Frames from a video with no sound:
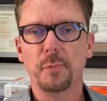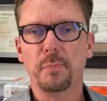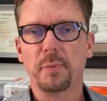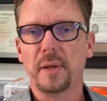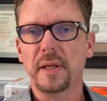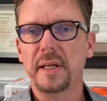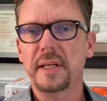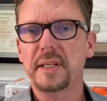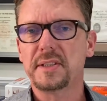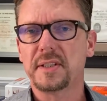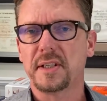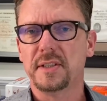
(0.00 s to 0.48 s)

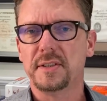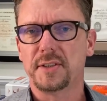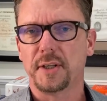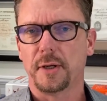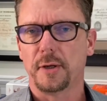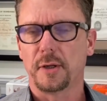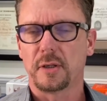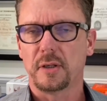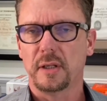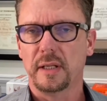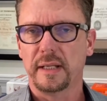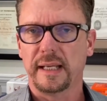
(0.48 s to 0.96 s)
please
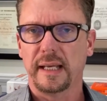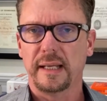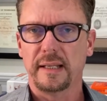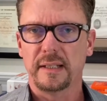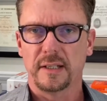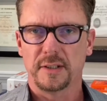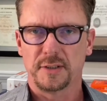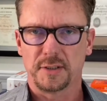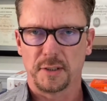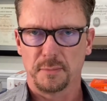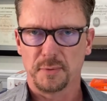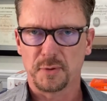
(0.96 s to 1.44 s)
consider clicking
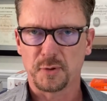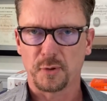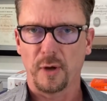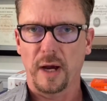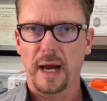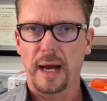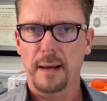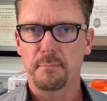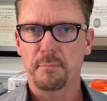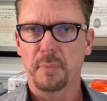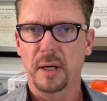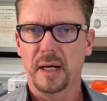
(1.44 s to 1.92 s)
the
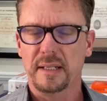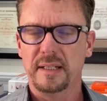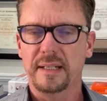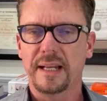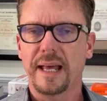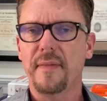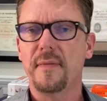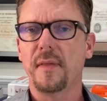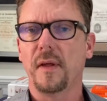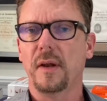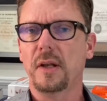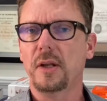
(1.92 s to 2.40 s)
subscribe button
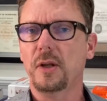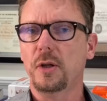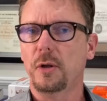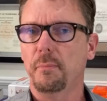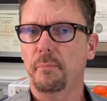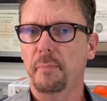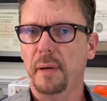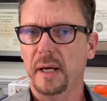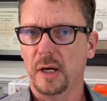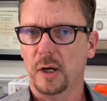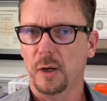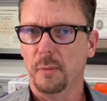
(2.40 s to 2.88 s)
and the little
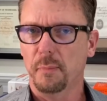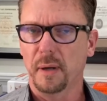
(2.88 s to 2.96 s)
bell